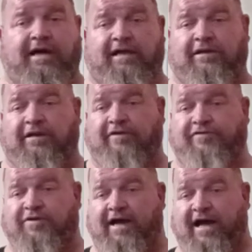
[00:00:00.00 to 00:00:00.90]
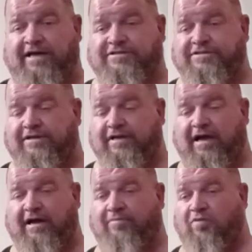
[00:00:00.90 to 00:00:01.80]
I love you guys.
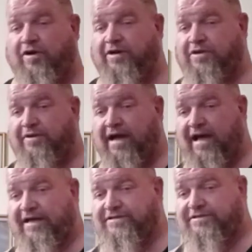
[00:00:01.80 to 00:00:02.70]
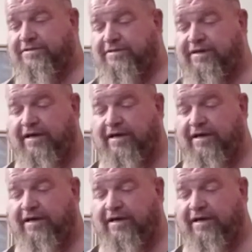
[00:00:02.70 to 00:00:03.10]
I'm one of you guys.